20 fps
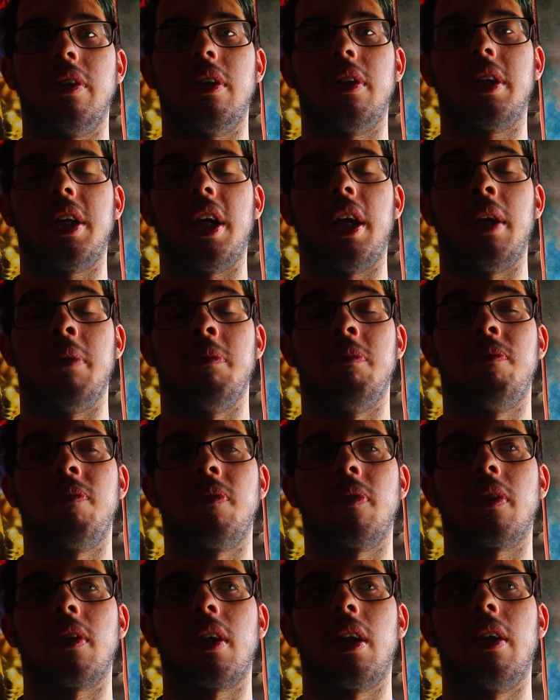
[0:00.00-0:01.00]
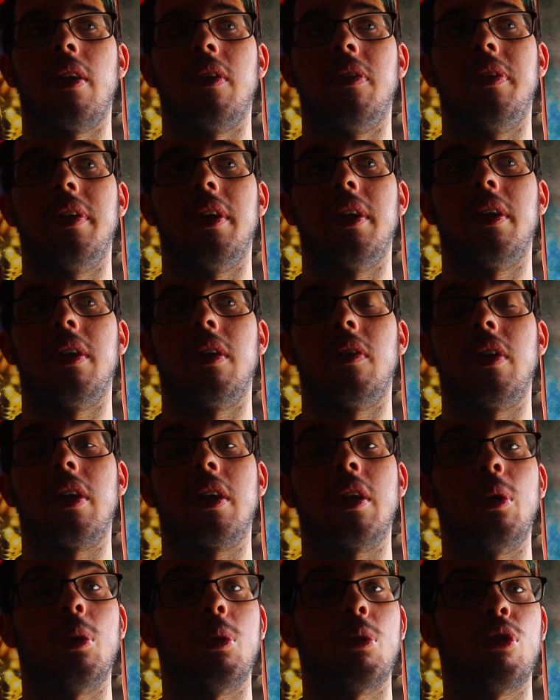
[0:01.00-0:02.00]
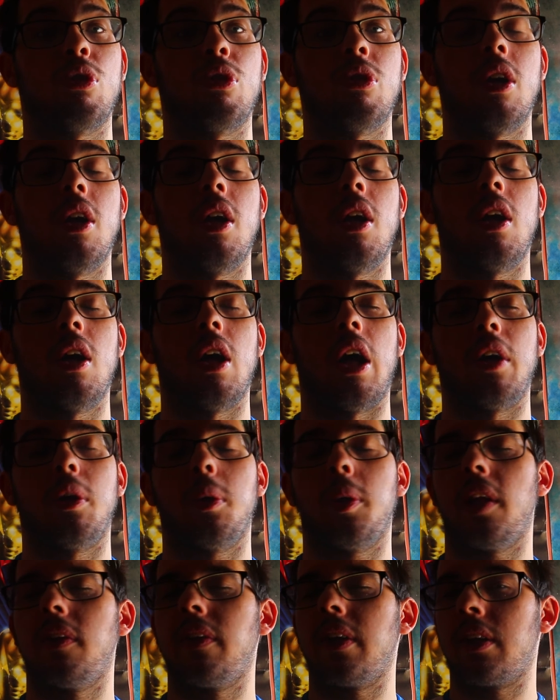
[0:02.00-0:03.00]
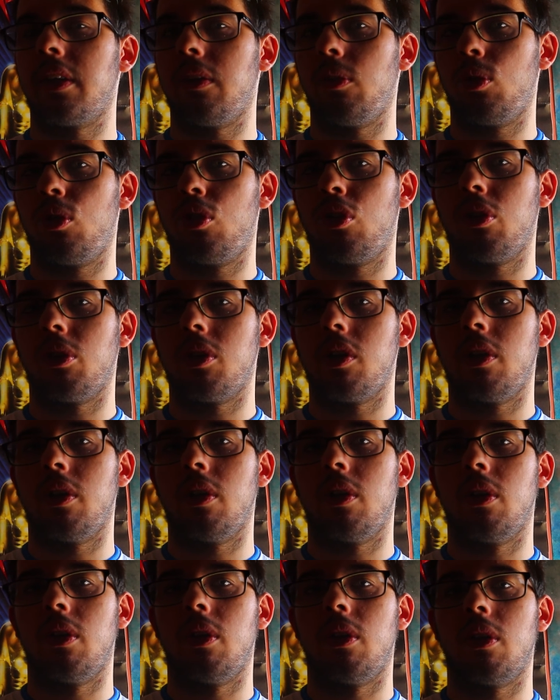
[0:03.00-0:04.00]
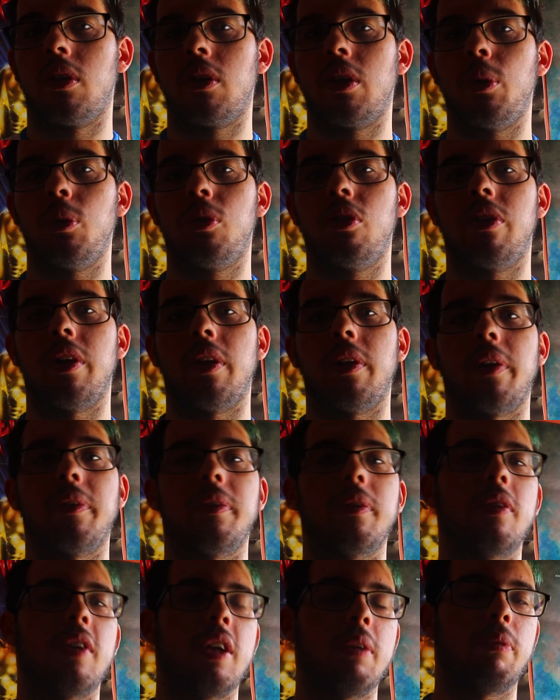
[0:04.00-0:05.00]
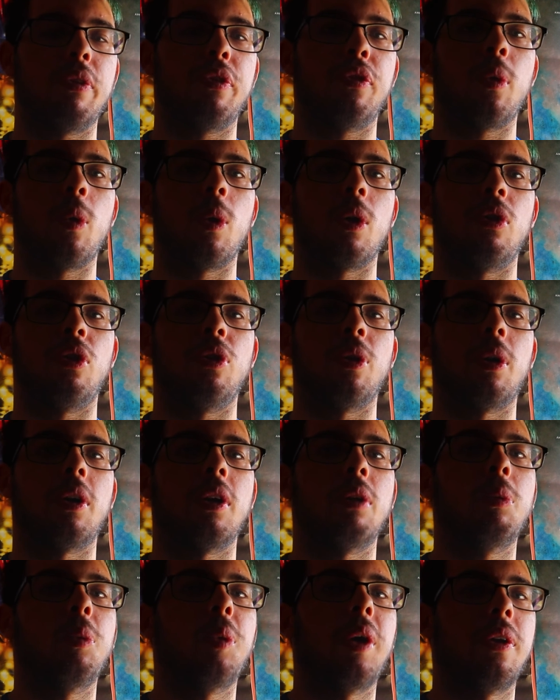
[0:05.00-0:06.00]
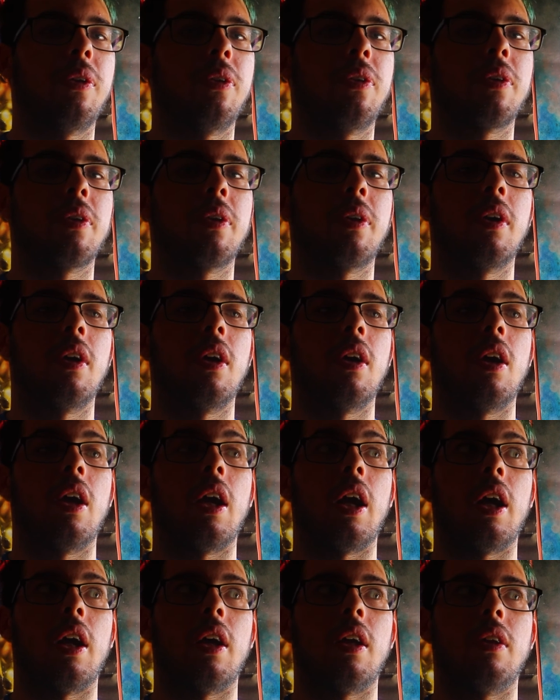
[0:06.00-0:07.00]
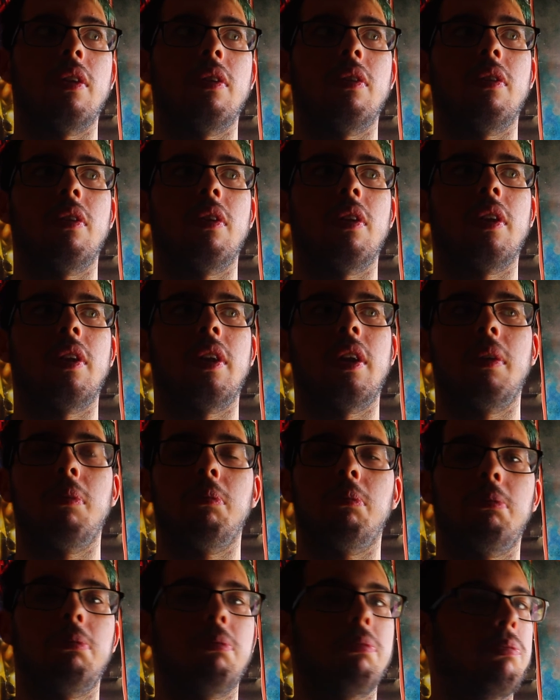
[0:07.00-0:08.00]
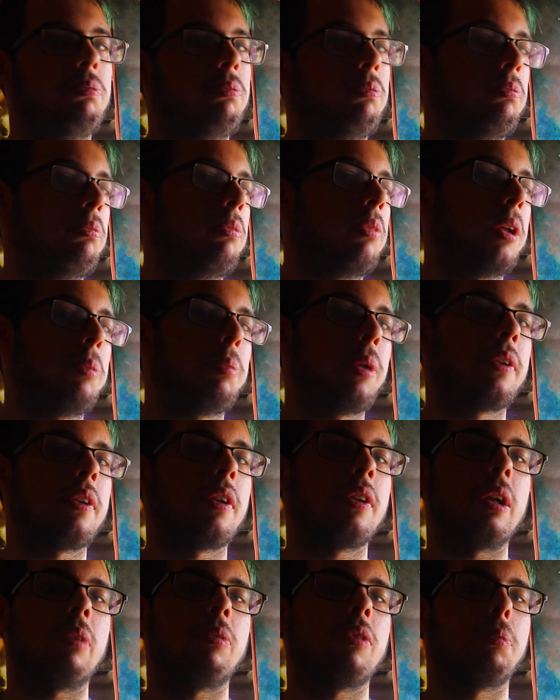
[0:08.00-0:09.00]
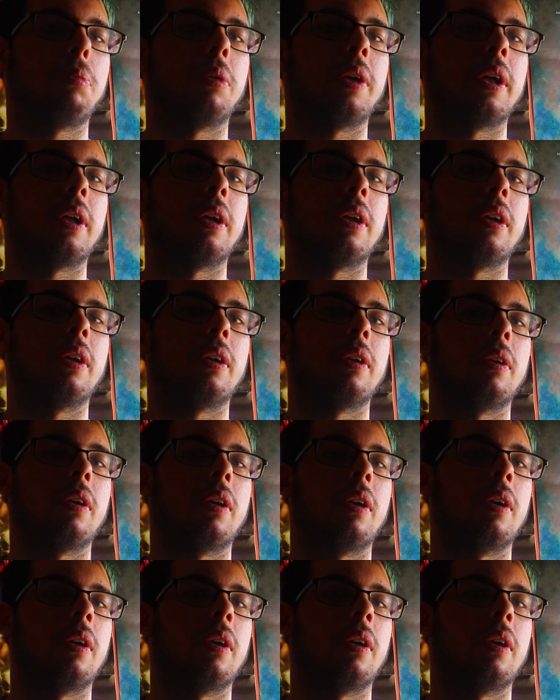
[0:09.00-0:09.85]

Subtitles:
their game. The coach, I know that the coach coached another team before, Zorya Luhansk, and he put the team to play